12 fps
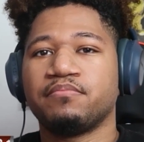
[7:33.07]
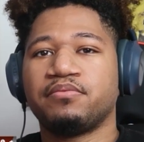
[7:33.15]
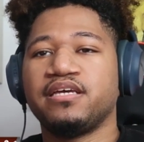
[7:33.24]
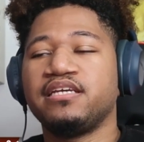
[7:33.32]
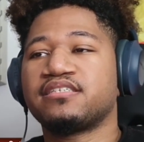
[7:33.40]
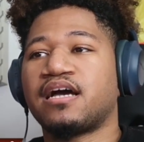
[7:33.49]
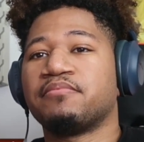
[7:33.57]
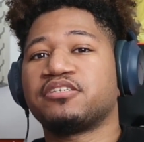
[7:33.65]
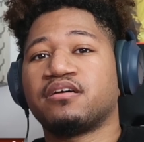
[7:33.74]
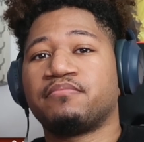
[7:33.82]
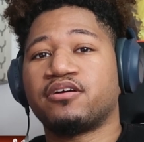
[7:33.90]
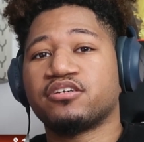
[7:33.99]
Please comment
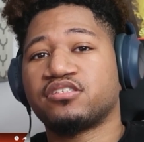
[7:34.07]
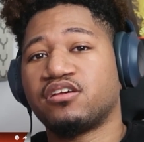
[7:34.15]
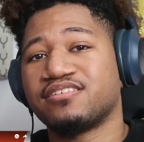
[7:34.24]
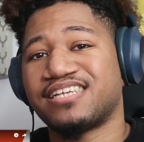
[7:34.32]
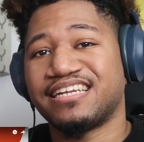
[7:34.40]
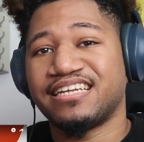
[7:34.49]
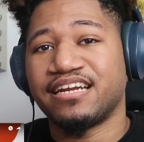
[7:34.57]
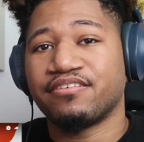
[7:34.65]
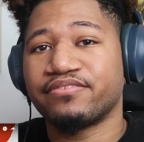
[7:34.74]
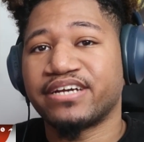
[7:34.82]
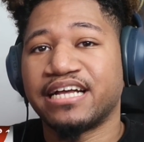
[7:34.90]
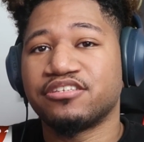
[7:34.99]
some of our songs I
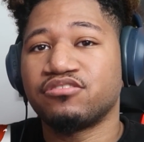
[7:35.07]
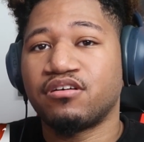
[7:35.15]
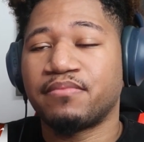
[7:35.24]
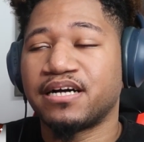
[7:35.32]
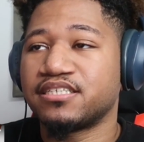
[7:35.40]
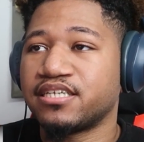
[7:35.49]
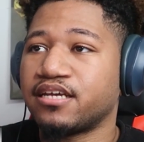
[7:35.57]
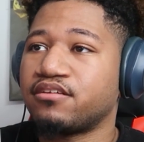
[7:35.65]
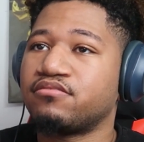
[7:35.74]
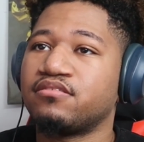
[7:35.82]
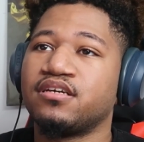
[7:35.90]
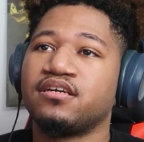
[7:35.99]
didn't react to on my
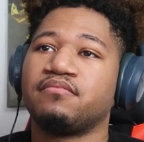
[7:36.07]
channel.